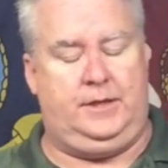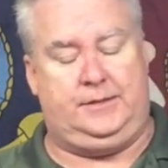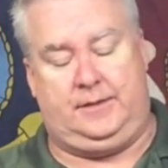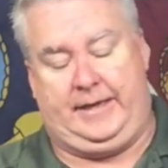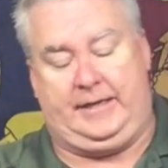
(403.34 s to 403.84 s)

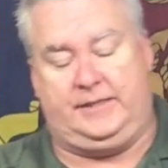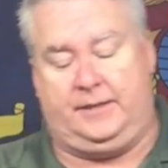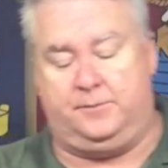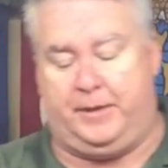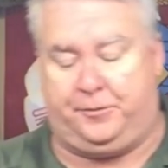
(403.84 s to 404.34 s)
it. Like I
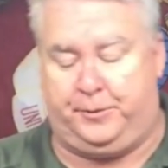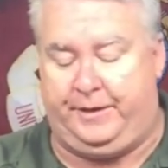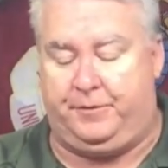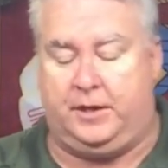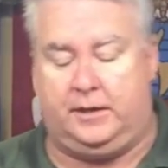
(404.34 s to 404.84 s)
said, about 3
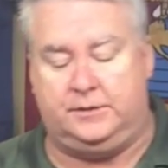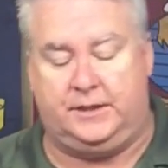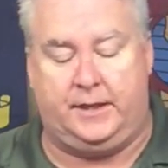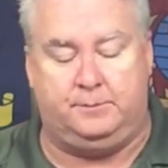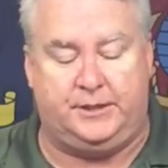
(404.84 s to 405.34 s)
different colors
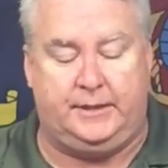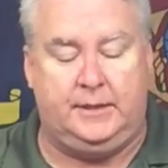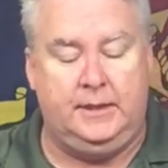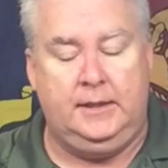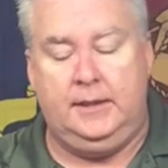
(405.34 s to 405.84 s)
it comes in.
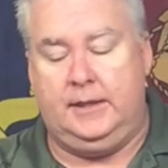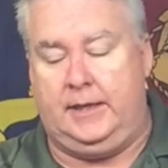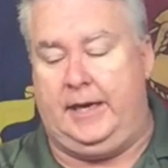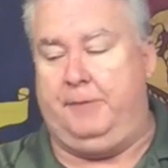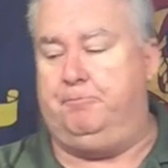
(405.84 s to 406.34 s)

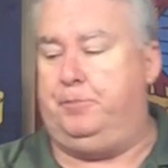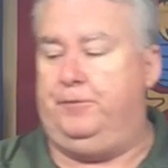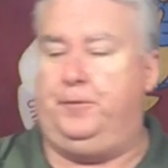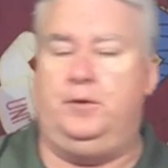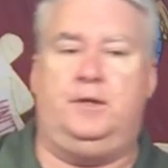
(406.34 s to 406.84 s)
I
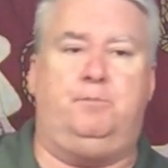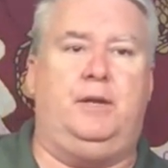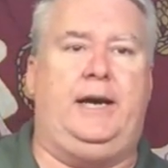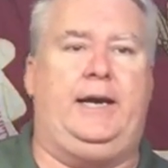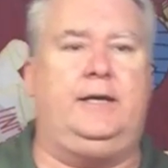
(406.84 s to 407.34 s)
preferred the
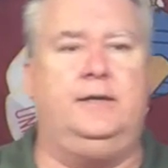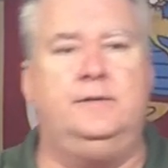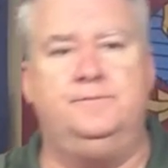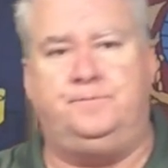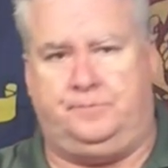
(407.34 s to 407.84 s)
black.
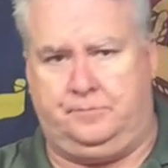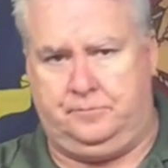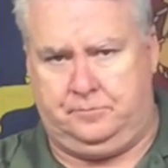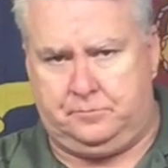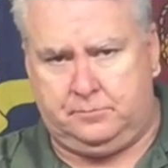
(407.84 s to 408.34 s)

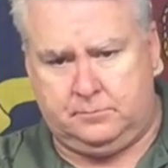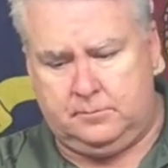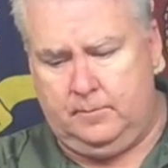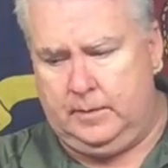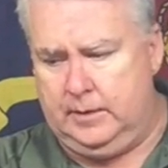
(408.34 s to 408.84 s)

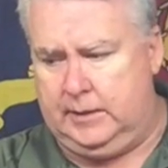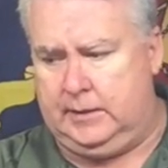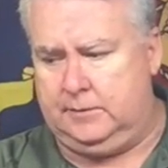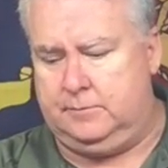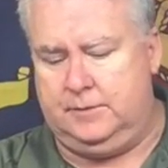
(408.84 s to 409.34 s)

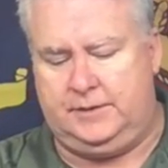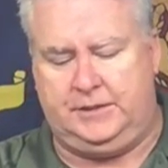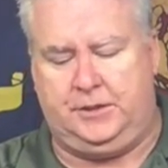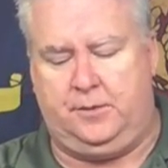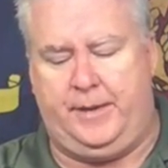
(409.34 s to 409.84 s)
It's
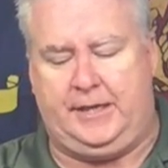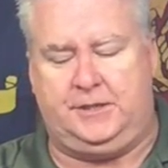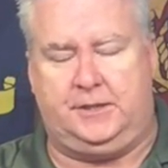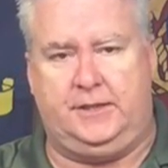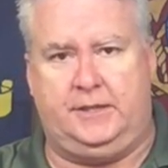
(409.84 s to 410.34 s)
easier to
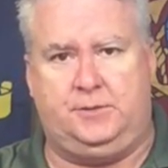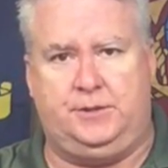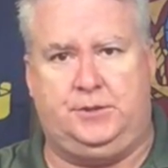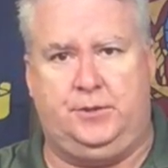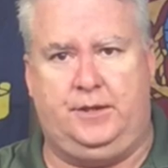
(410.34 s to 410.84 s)
match
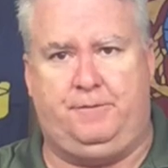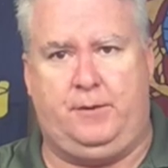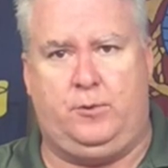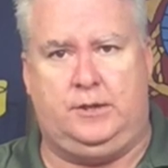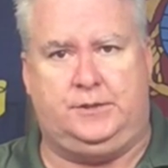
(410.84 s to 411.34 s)
accessories to it. If
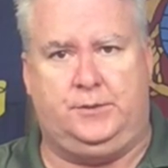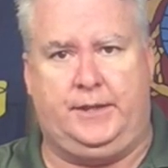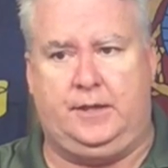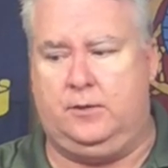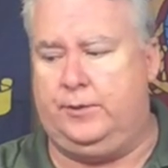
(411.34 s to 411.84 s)
I want to,
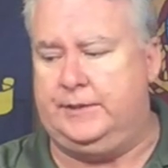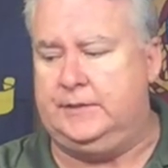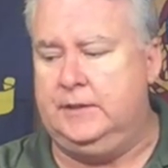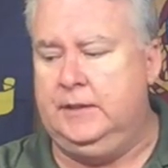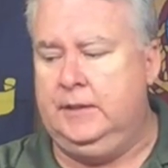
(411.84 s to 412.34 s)
I can
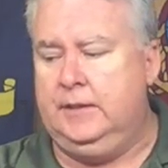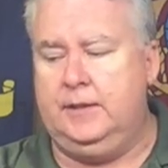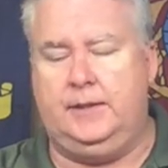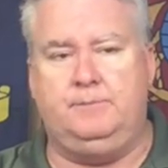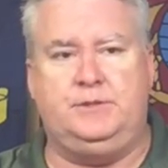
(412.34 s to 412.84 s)
always
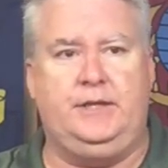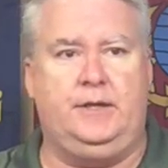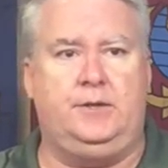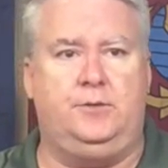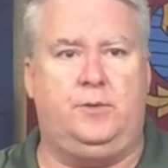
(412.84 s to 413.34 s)

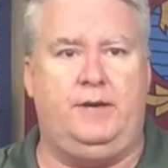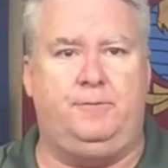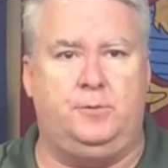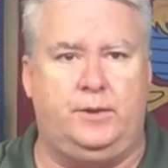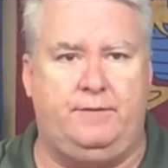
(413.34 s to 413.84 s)
Cerakote the
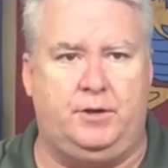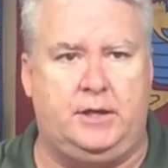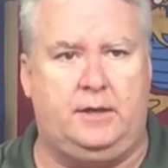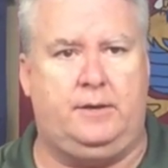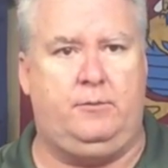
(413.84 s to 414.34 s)
rifle to whatever
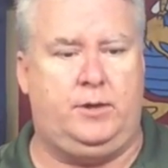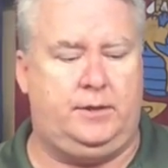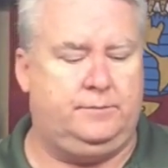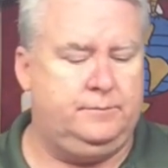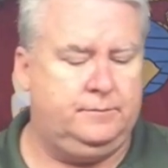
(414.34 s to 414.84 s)
color I want
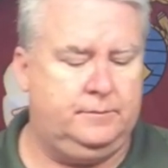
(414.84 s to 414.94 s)
to